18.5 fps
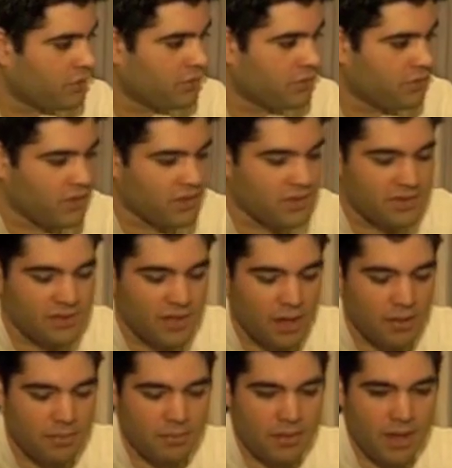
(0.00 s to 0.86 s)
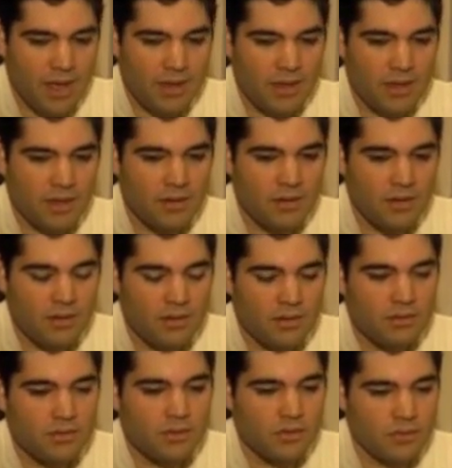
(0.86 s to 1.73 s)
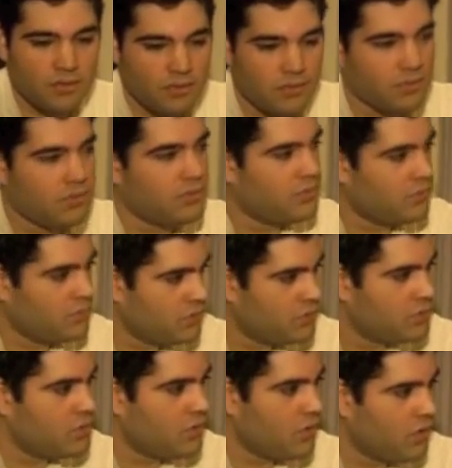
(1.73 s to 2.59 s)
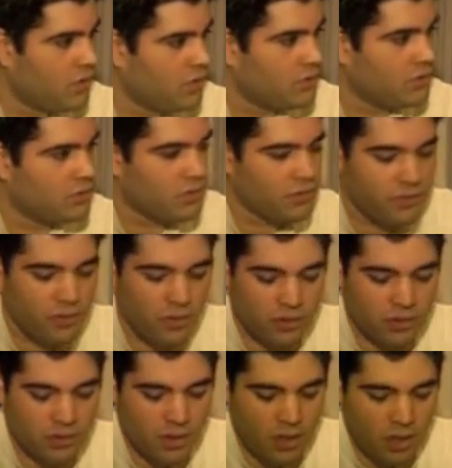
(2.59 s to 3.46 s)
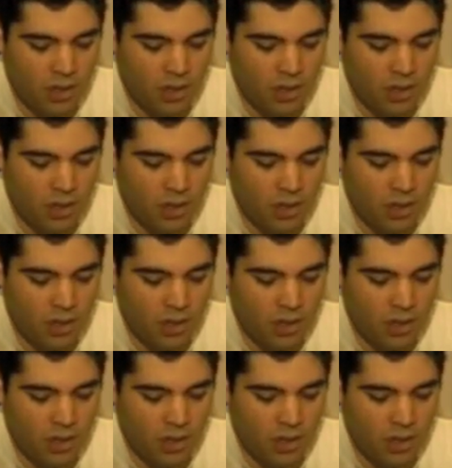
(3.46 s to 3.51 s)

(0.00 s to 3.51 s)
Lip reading: for the first time, and then sort of so on and so forth.